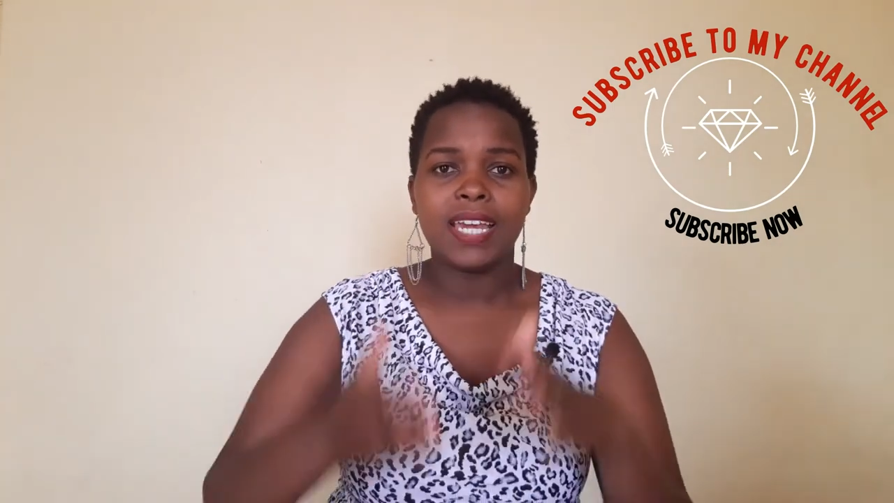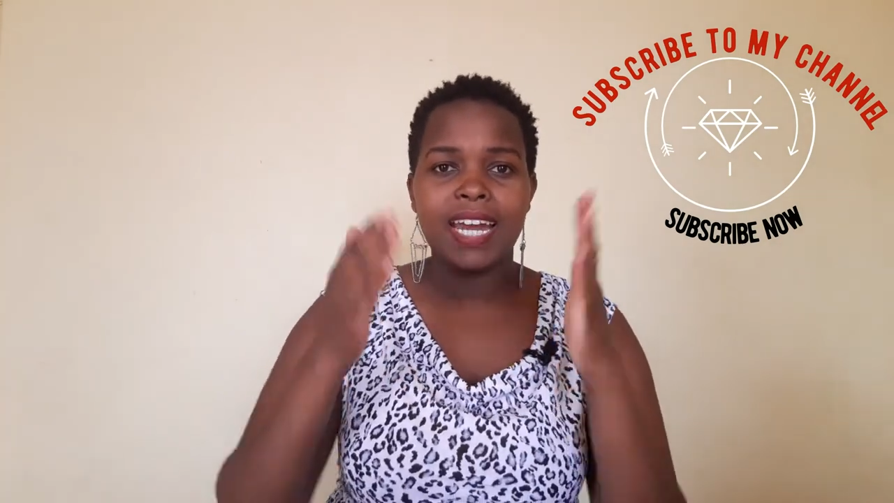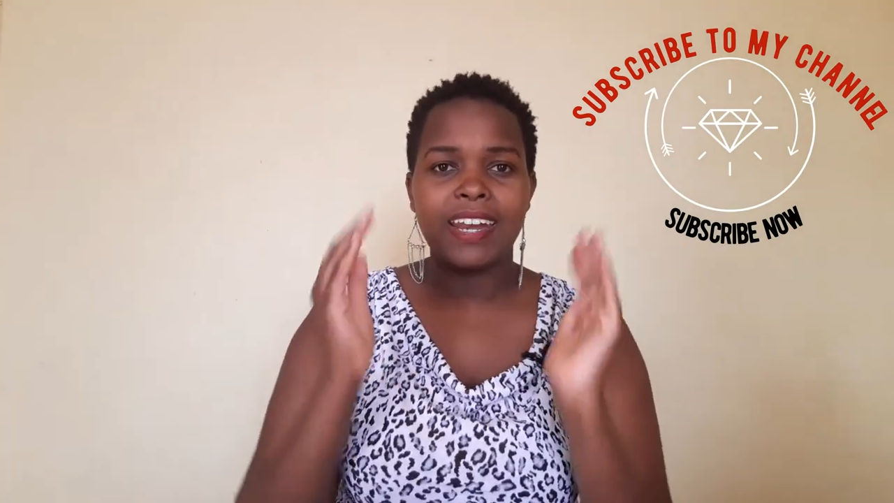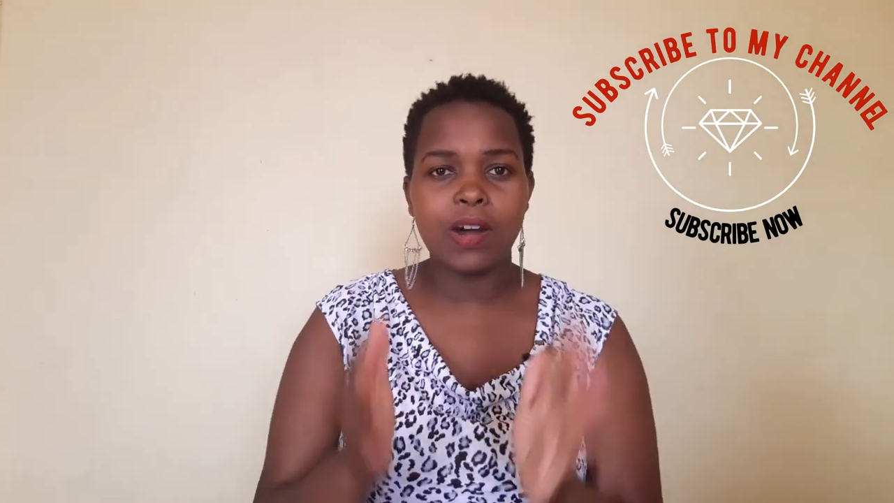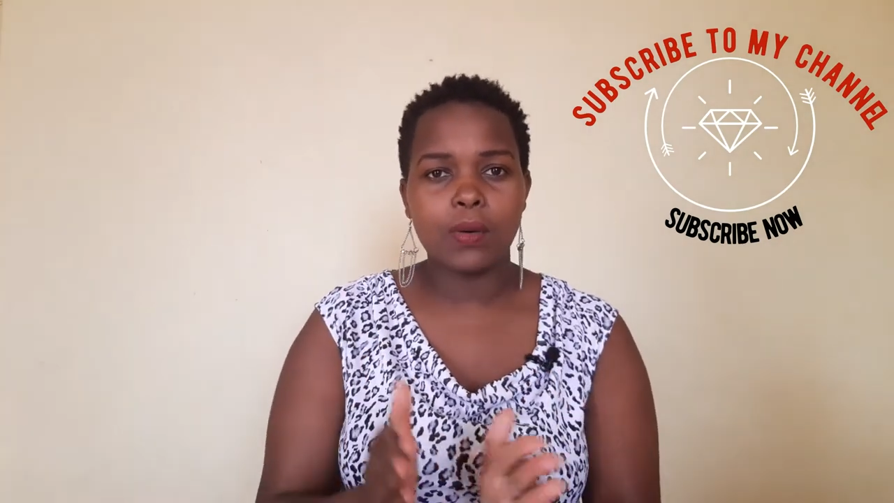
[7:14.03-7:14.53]

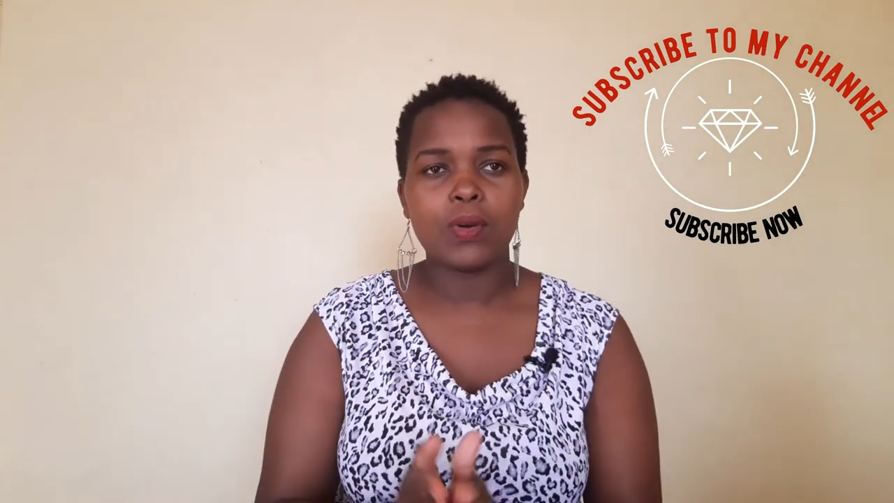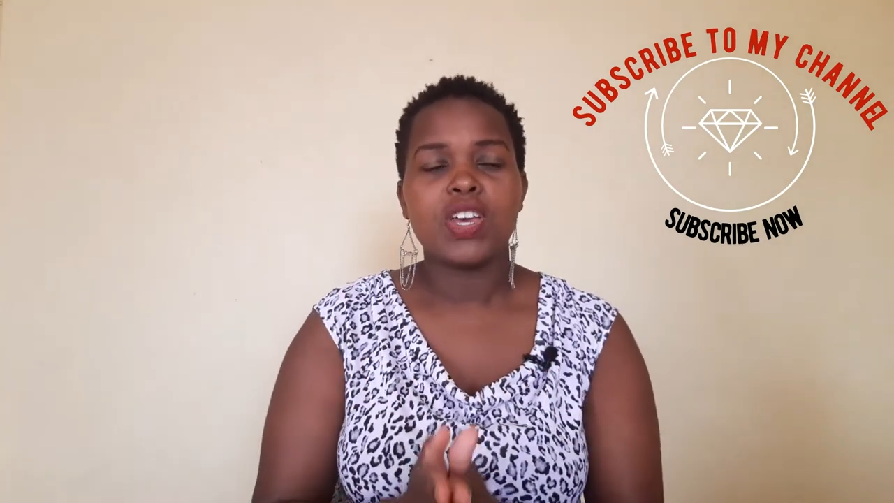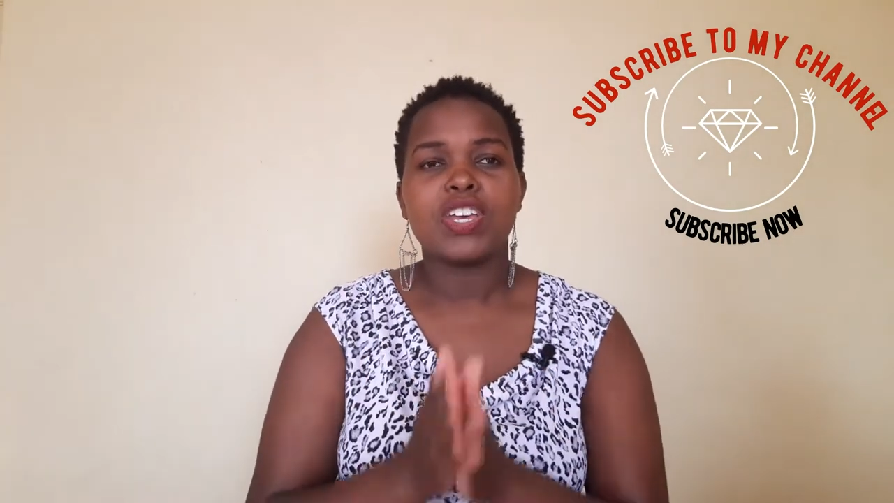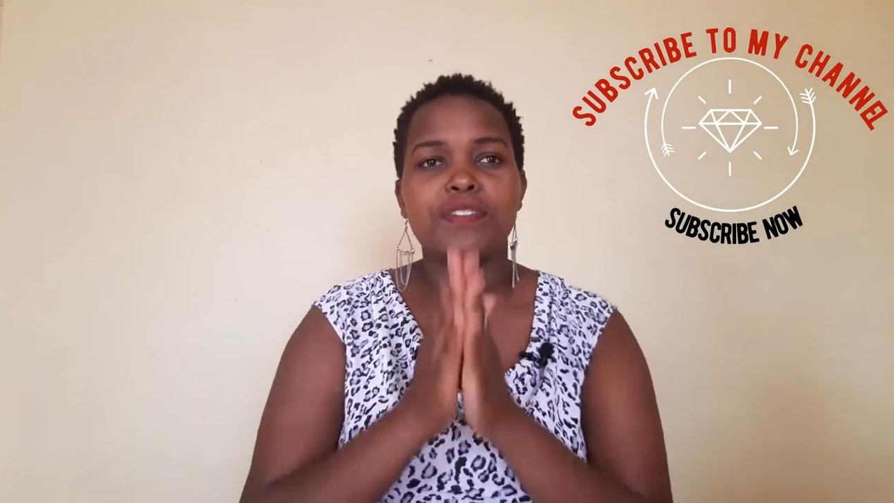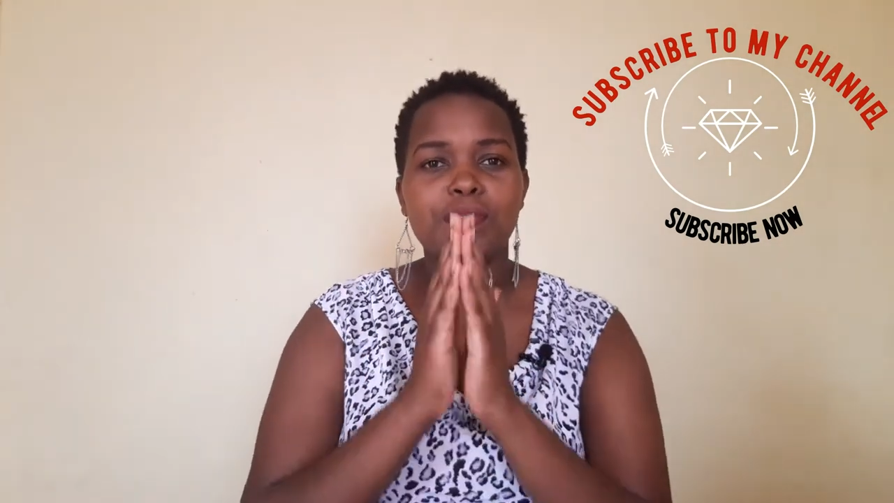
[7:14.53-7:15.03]
Now,
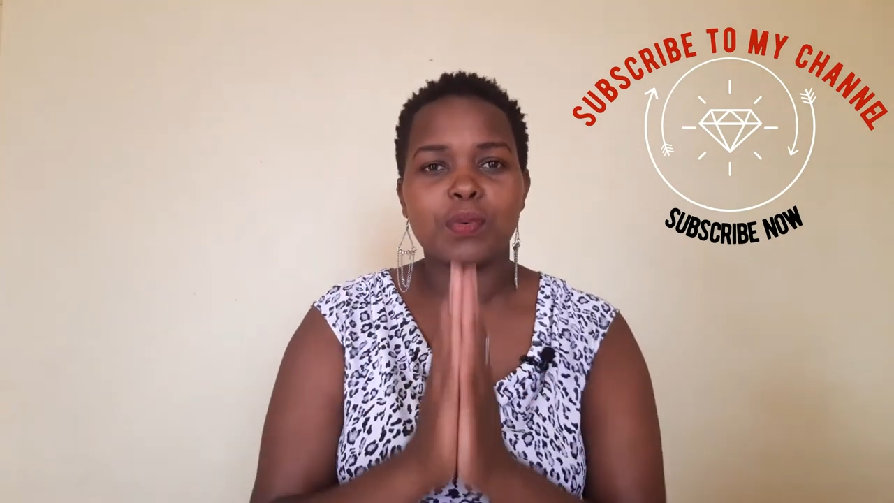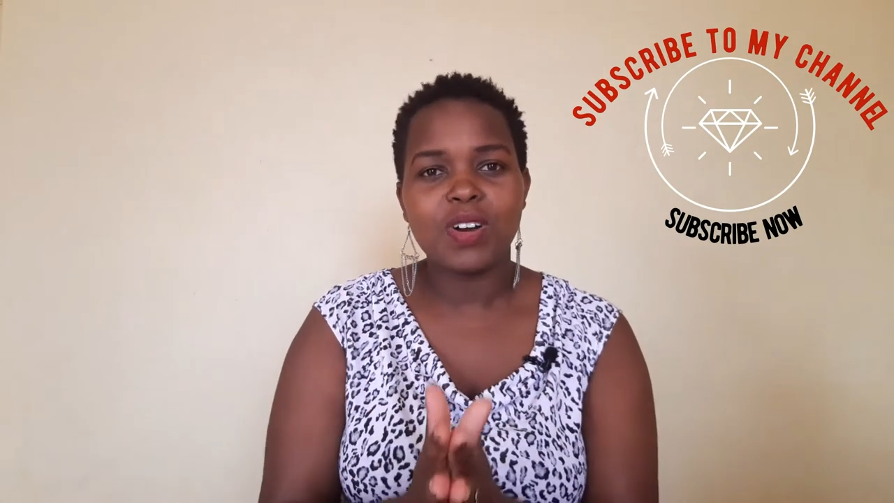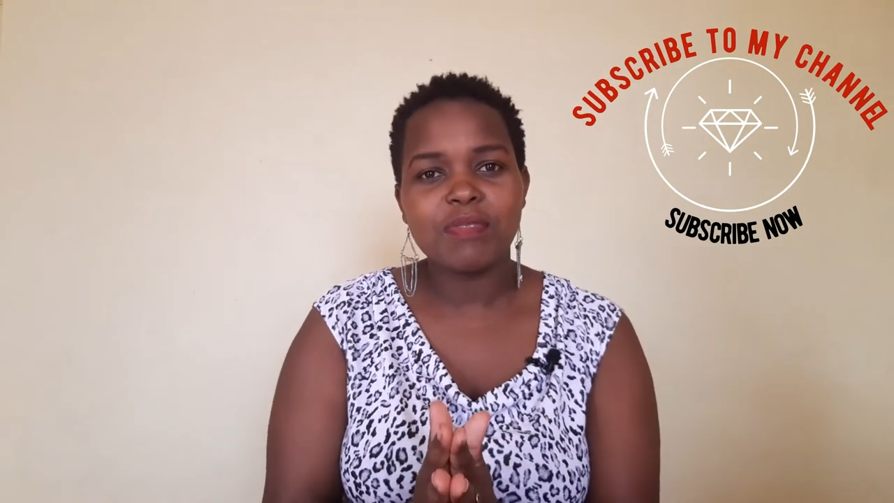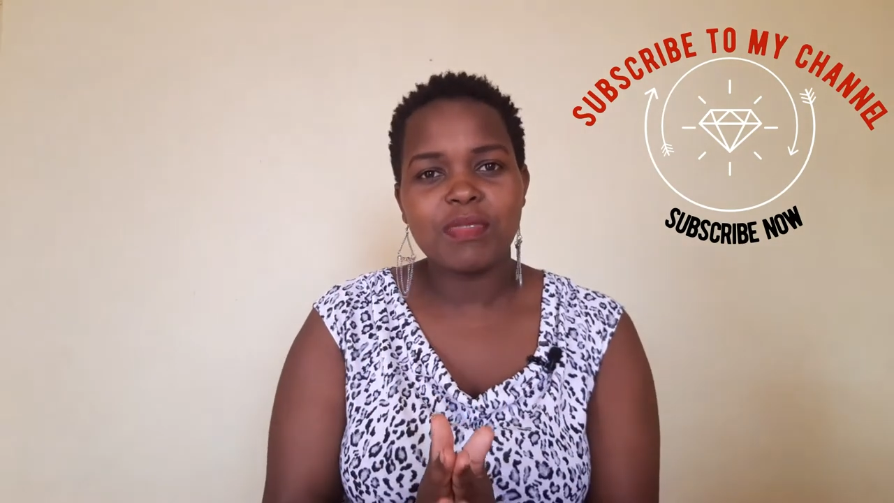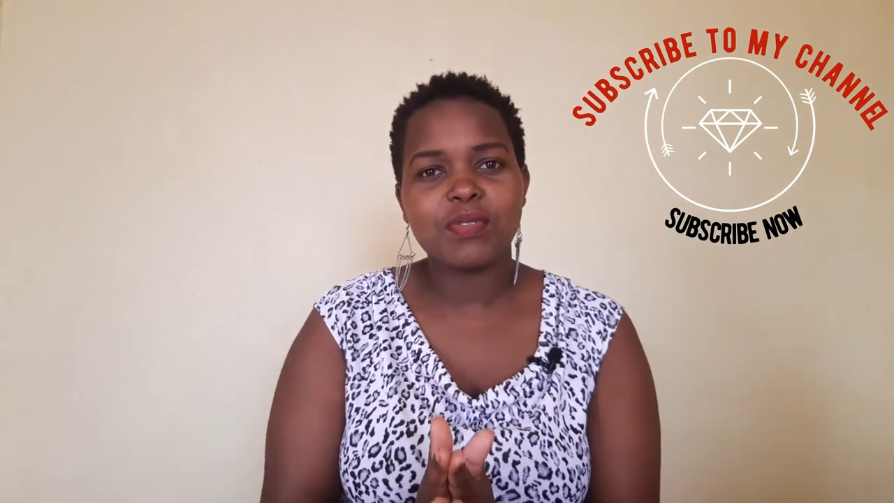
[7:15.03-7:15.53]
if you
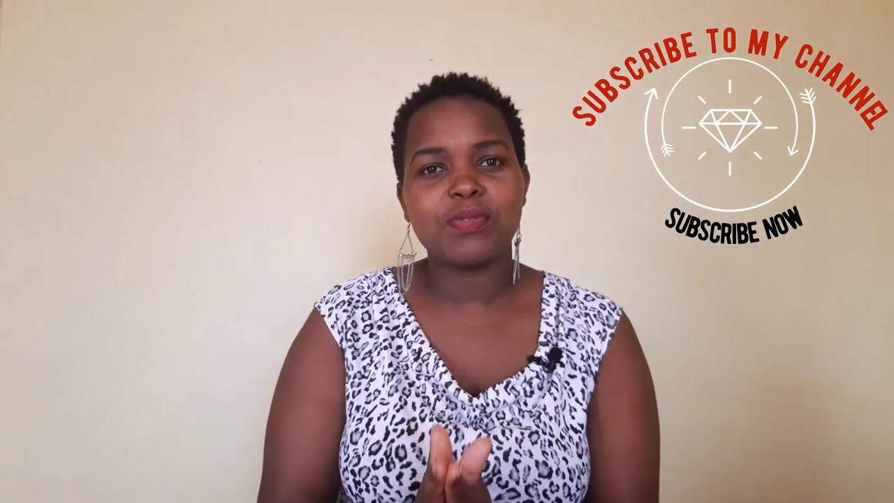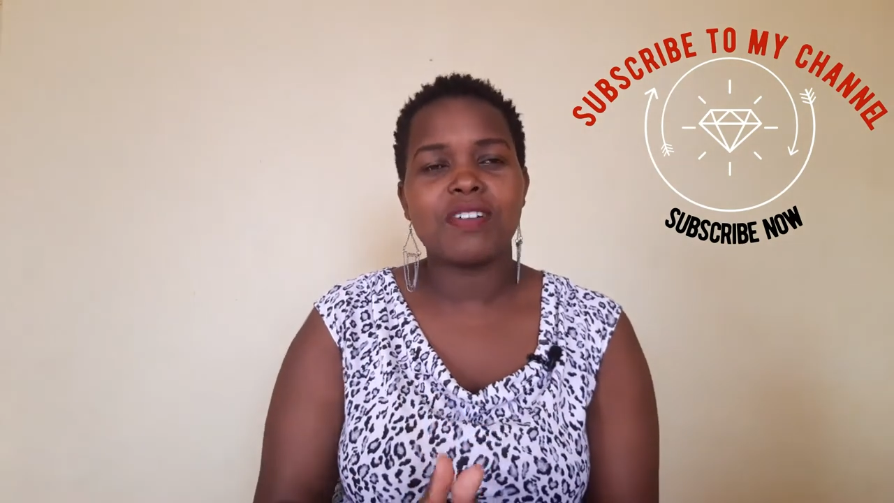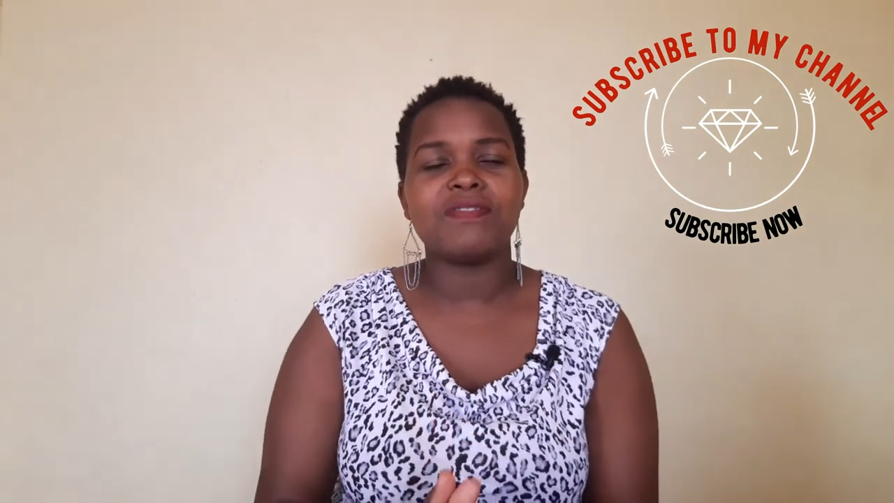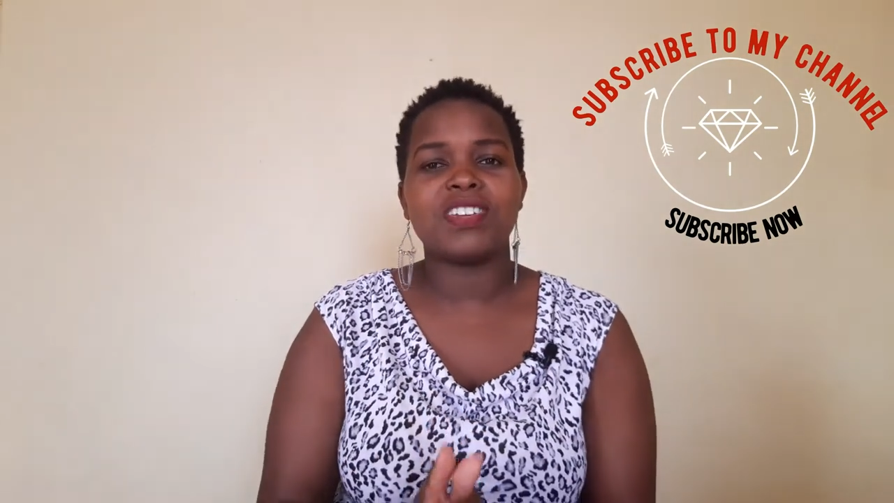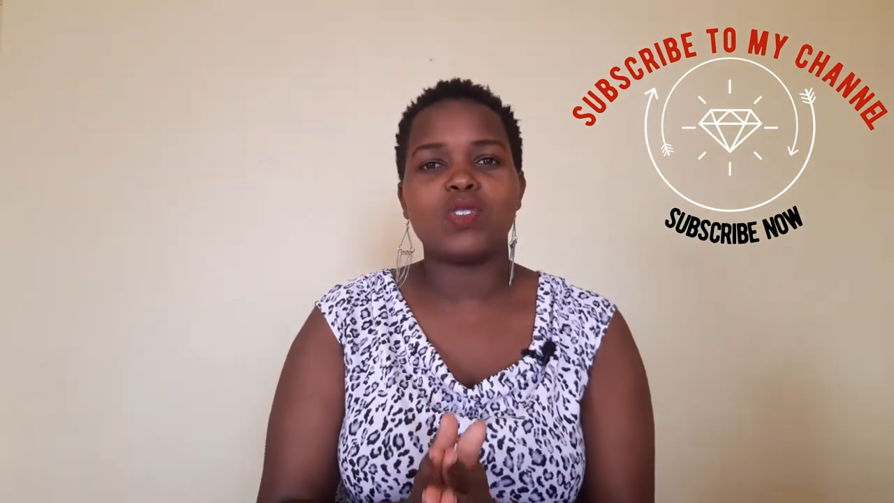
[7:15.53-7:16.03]
want me to do a
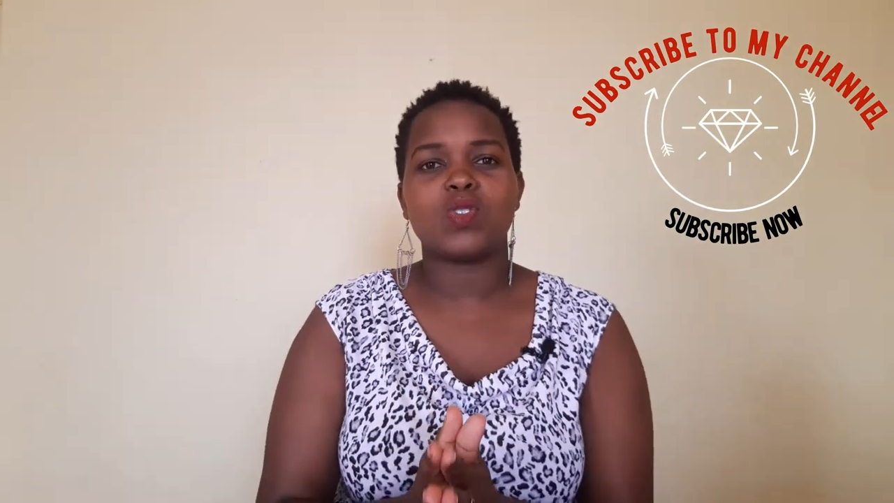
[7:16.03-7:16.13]
video